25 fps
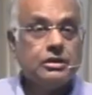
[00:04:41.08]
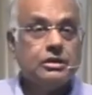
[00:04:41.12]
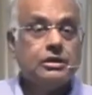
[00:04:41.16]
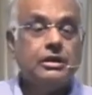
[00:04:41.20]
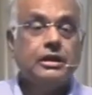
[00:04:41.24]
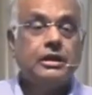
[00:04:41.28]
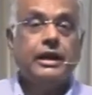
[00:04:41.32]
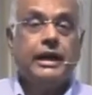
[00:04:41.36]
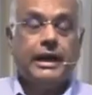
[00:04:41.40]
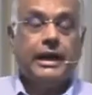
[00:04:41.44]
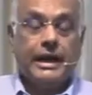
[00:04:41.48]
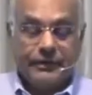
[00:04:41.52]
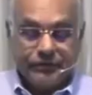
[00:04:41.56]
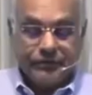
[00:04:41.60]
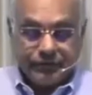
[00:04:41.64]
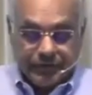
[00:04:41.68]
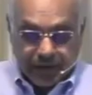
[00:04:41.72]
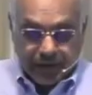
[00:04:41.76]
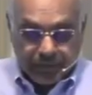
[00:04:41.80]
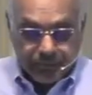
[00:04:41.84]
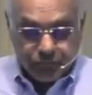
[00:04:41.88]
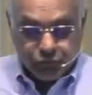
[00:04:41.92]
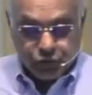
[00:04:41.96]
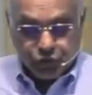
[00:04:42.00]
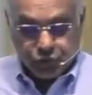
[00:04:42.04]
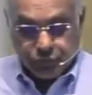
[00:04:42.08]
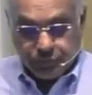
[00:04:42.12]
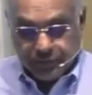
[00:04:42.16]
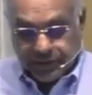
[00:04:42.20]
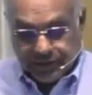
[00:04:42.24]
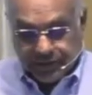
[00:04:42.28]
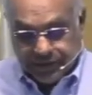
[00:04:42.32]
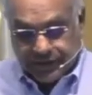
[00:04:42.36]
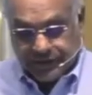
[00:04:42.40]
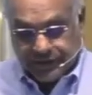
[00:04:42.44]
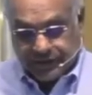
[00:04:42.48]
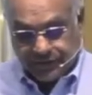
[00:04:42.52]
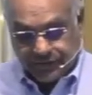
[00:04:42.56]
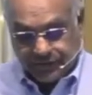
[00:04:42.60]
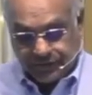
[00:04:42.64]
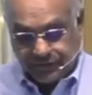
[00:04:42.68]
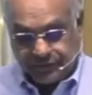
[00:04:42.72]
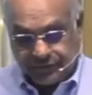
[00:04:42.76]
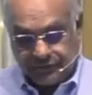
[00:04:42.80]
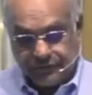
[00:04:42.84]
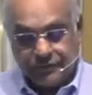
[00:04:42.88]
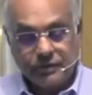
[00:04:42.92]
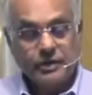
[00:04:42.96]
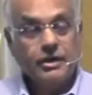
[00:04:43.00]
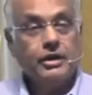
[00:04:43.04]
have come to believe,
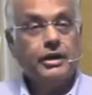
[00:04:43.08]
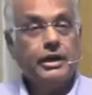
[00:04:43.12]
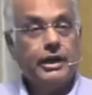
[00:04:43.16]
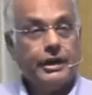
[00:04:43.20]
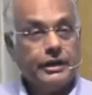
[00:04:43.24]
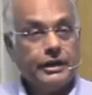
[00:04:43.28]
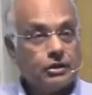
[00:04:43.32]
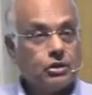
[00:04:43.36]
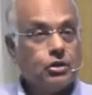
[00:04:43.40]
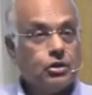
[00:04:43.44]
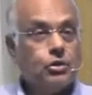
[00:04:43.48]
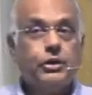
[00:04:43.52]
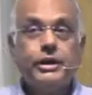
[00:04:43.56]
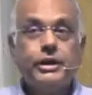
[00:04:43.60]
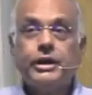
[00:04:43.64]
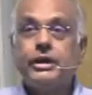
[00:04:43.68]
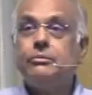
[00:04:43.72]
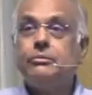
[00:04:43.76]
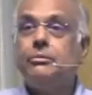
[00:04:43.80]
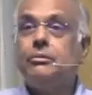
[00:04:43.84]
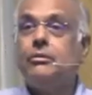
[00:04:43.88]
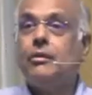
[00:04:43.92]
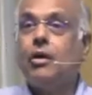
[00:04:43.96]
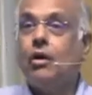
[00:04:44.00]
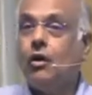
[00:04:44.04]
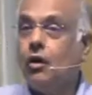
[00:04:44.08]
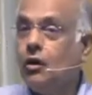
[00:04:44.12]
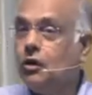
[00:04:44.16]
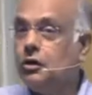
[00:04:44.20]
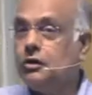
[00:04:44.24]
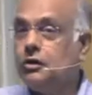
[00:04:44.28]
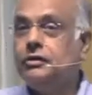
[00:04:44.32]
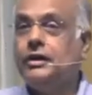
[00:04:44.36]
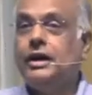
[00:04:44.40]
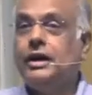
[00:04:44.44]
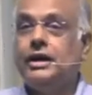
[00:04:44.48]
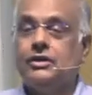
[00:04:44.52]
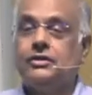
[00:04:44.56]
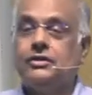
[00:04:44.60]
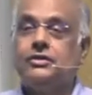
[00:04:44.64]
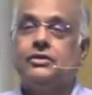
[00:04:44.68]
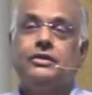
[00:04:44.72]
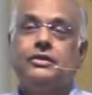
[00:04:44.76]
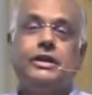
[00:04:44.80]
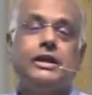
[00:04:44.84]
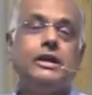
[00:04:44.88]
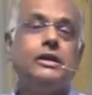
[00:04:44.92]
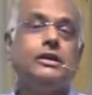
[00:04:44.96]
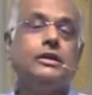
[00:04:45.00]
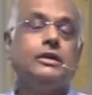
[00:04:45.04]
including all of us
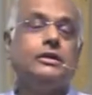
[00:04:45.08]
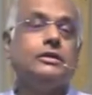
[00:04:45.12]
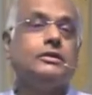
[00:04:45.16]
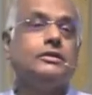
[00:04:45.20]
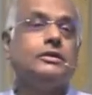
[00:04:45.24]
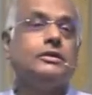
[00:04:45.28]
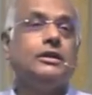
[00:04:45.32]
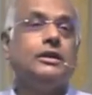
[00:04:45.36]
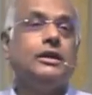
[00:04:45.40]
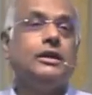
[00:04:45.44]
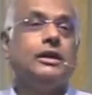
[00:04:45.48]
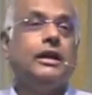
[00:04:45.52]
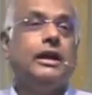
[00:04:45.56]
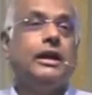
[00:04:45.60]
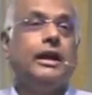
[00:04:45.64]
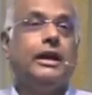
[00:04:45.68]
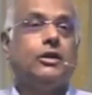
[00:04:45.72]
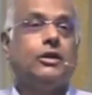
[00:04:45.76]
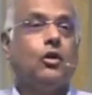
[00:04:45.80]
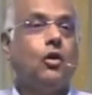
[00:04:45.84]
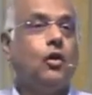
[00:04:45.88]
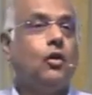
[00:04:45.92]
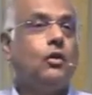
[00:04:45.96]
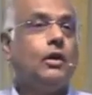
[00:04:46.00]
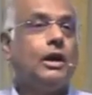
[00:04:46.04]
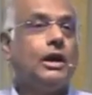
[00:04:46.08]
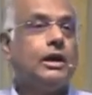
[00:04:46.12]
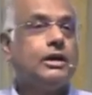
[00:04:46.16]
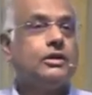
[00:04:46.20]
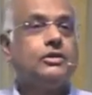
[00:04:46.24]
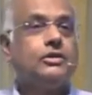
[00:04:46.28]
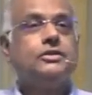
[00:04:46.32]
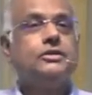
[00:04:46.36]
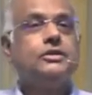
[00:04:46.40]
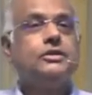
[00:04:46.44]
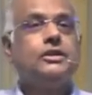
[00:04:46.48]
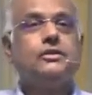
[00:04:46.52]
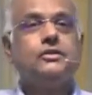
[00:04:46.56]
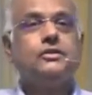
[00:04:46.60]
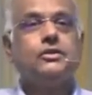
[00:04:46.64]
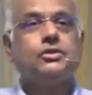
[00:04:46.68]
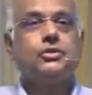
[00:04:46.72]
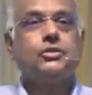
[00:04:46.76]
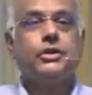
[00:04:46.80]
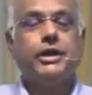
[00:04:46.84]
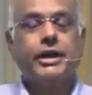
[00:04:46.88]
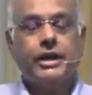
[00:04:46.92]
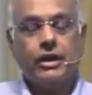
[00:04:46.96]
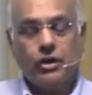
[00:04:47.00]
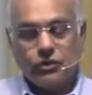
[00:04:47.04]
here and all our Christians
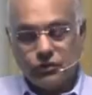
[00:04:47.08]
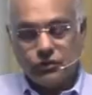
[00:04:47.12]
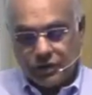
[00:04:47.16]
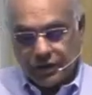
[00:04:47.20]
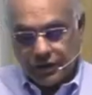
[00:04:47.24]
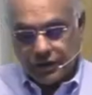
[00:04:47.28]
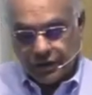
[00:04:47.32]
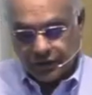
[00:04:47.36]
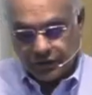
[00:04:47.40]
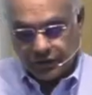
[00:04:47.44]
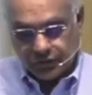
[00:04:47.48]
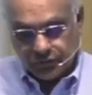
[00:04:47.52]
today on the earth.